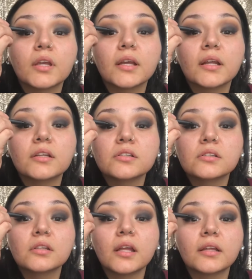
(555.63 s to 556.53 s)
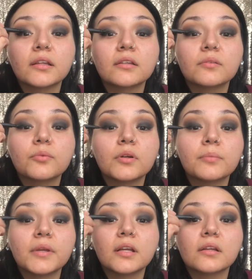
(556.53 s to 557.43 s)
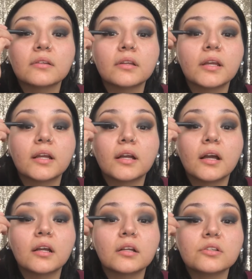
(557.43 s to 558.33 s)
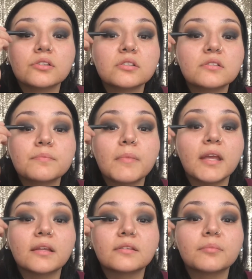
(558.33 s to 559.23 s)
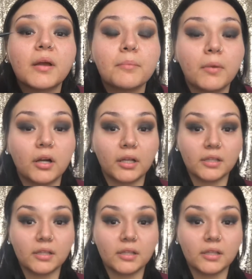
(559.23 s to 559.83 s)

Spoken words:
And I just like this one because it kind of just makes my mark.